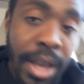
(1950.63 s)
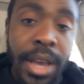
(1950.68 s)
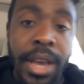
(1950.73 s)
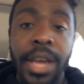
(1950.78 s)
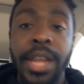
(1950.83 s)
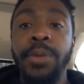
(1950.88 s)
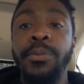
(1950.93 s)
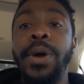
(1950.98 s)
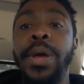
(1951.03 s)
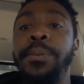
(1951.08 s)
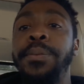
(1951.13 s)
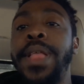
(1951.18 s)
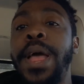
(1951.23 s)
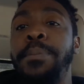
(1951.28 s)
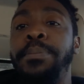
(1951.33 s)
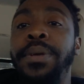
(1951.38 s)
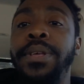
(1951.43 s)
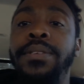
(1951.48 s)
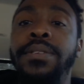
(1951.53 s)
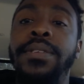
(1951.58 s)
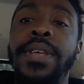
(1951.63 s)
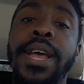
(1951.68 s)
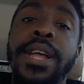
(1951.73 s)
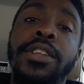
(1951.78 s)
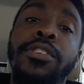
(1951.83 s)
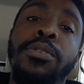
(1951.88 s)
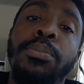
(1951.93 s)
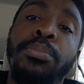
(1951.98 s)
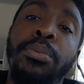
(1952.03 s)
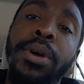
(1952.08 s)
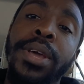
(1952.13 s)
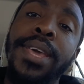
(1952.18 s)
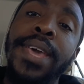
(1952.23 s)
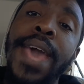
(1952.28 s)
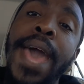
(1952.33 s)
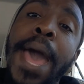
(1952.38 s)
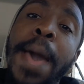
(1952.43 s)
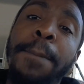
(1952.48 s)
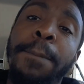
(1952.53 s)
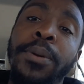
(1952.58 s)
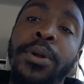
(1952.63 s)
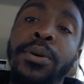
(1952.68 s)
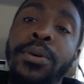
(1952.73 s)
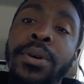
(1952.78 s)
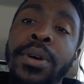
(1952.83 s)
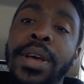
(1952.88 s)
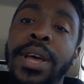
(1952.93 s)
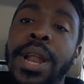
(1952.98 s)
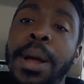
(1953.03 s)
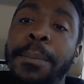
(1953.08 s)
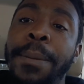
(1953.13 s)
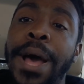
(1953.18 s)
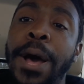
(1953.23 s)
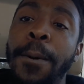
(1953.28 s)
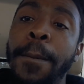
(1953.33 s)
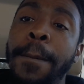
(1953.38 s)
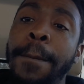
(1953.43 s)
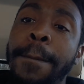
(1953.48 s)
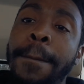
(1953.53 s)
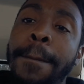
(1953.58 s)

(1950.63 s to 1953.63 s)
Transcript: anyway, with that being said, it's your boy Capital, and I'm out.